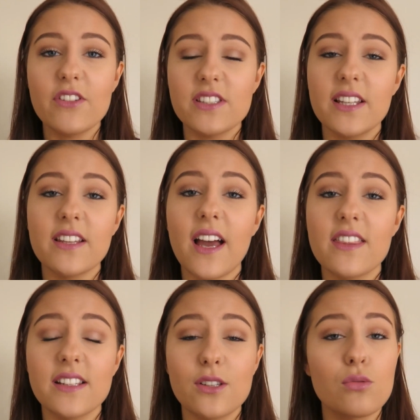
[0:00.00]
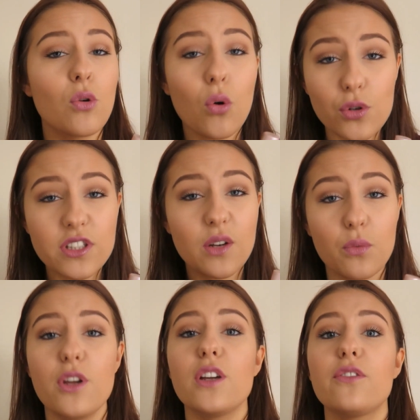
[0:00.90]
Having said that, I think this would
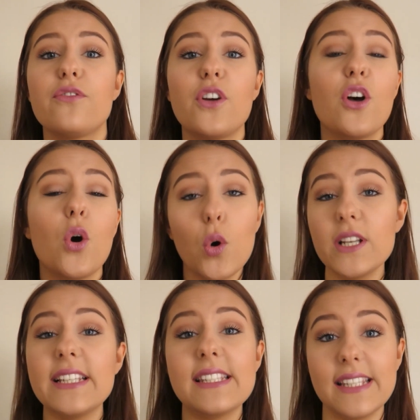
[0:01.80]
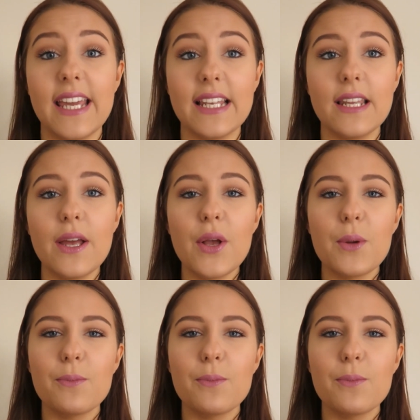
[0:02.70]
also work for oily skin